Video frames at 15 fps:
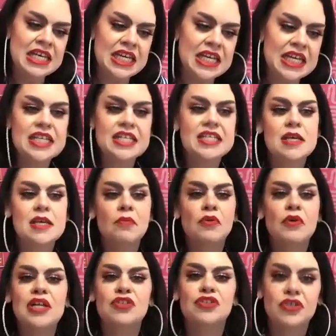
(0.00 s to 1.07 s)
It is the
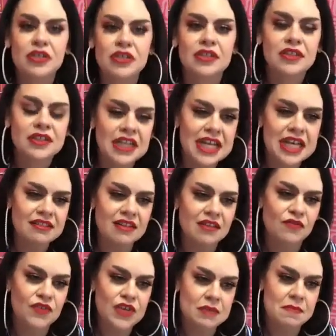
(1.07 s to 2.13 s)
pressure and the
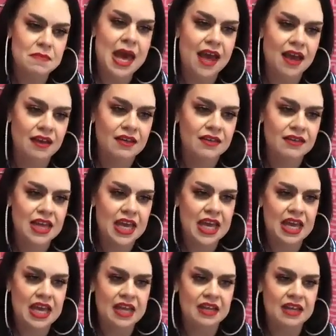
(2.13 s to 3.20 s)
feedback
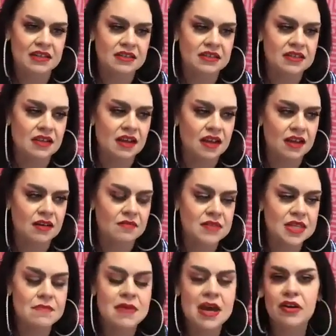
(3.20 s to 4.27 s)
and
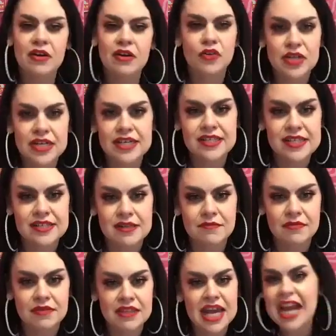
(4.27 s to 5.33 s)
the amount of
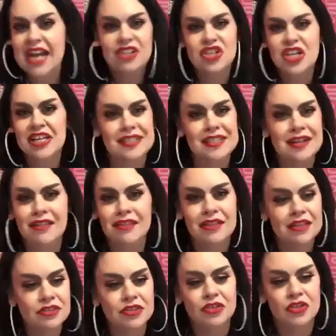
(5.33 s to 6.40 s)
criticism that actually has
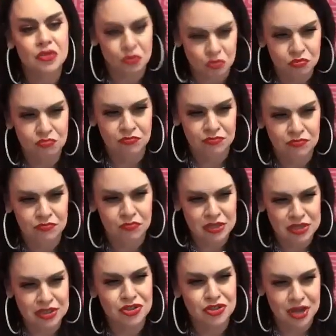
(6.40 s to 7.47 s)
nothing to do
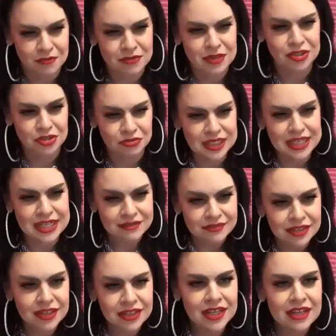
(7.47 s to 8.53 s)
with the job that you
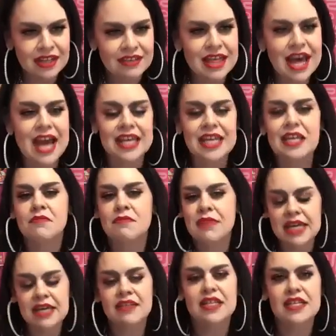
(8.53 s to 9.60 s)
did that can
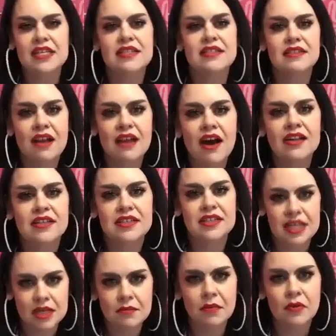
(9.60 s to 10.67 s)
make this not
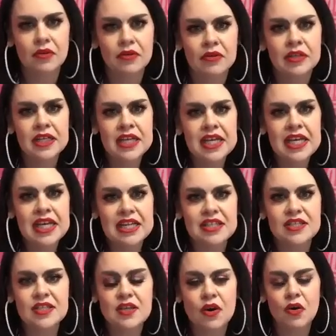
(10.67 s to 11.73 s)
tenable. And
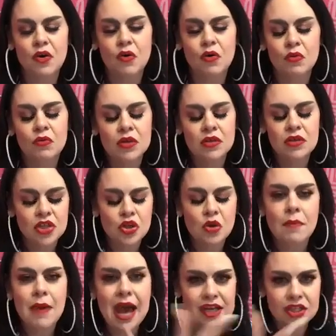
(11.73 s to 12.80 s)
so,
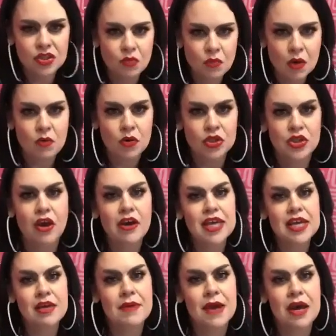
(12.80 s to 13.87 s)
back to what we're
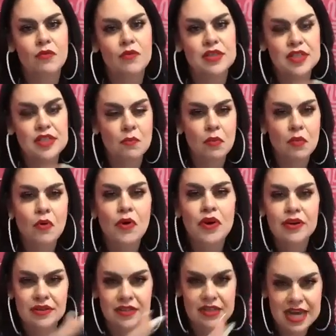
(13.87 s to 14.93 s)
talking about with
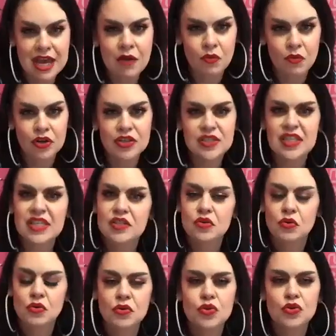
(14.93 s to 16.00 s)
support networks is
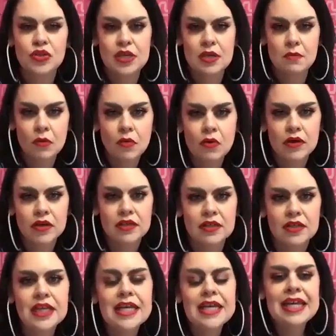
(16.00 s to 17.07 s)
crucially
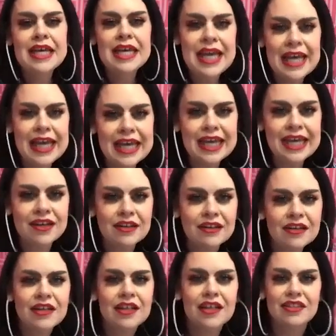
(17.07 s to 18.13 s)
important.
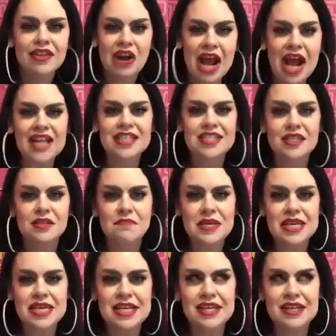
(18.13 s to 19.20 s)
And there has to
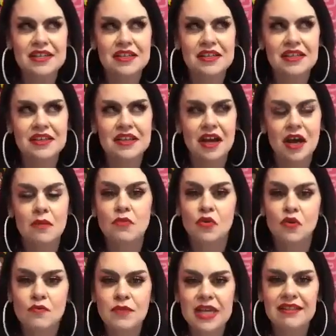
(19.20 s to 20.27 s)
be a
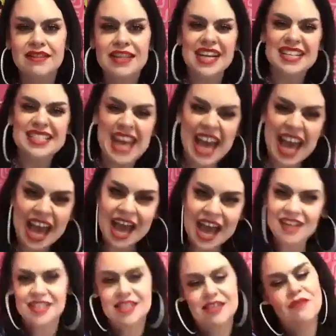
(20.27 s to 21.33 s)
movement that is
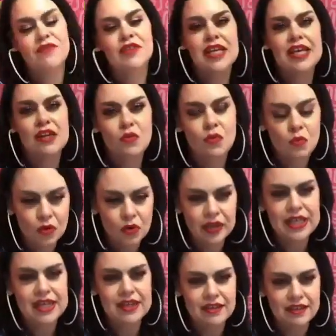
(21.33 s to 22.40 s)
actively
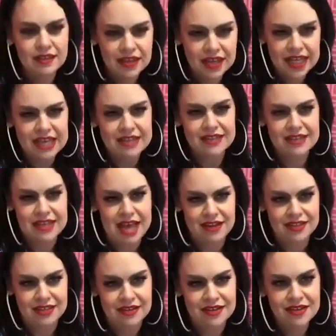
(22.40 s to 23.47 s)
working against
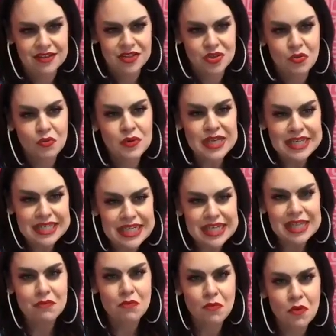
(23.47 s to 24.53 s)
that. So we
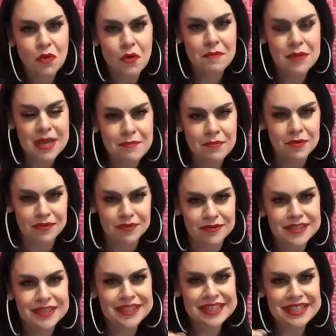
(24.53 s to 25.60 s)
need more
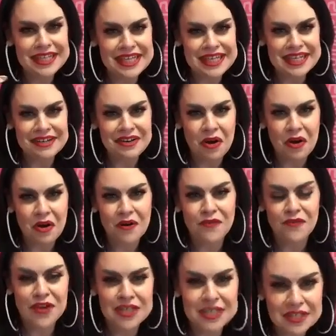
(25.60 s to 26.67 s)
people in our
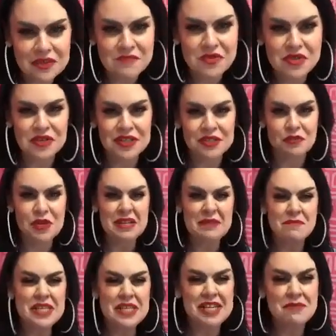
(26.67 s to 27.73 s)
funding communities. We
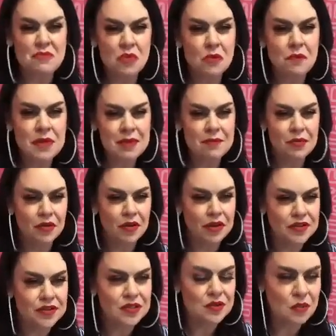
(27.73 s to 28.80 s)
need more people
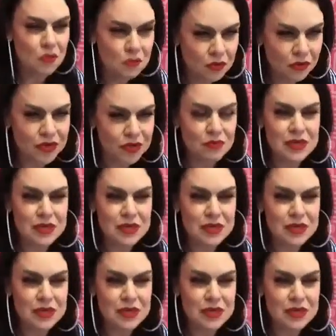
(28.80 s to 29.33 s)
on school boards.